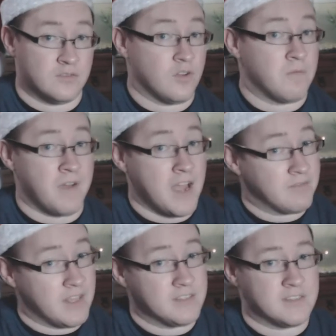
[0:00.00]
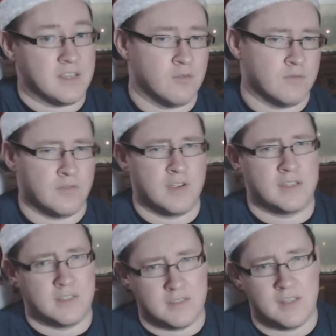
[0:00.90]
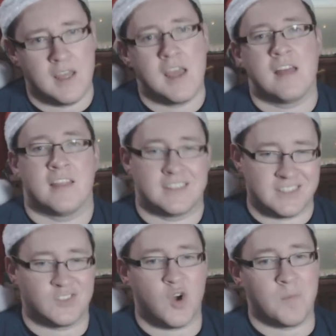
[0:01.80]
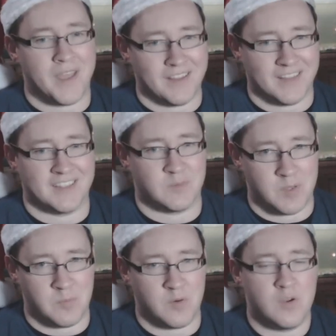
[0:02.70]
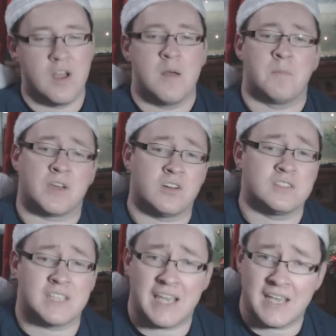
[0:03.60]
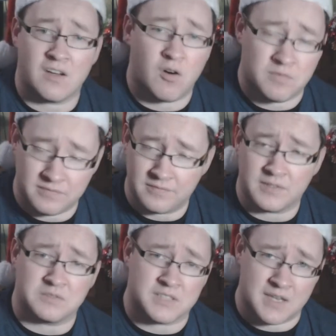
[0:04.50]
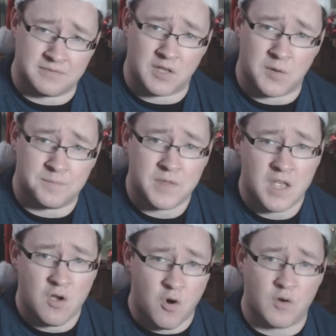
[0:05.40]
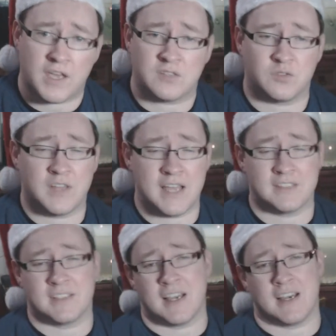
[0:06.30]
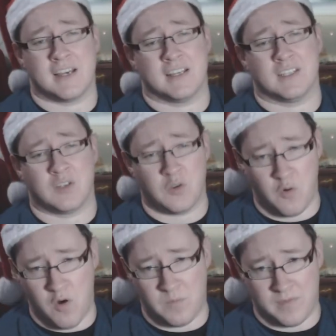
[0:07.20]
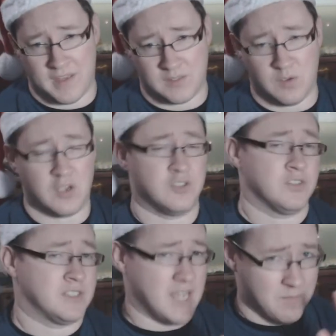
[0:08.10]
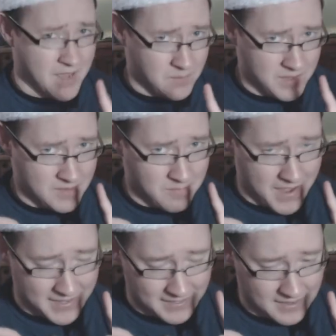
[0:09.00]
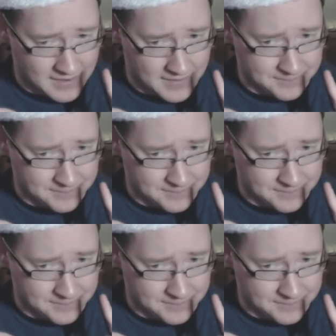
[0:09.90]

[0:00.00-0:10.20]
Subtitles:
top 5 list, they're overrated. This is a top 8 list, people, because 8 often feels left out. Okay, so let's go on with this. I should say, by the way, that my